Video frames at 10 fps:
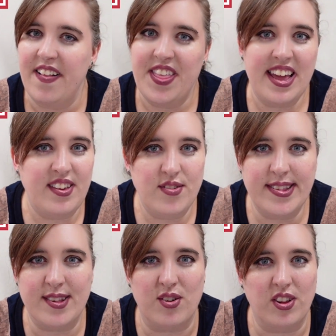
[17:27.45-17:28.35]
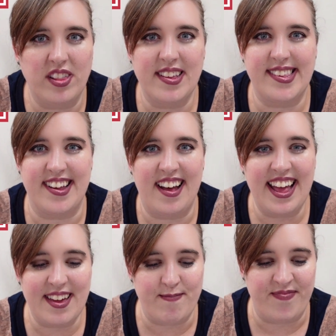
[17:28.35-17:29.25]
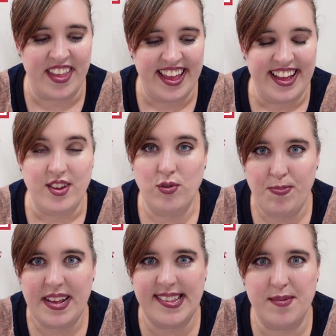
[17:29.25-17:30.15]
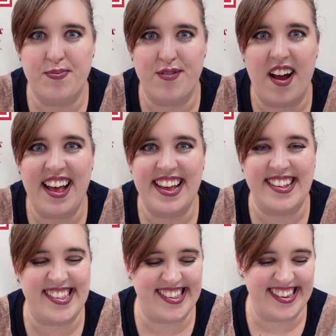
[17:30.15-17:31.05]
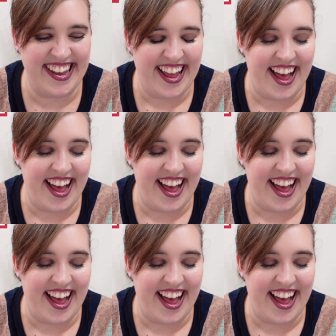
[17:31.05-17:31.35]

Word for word: They're used all the time. You'll be surprised.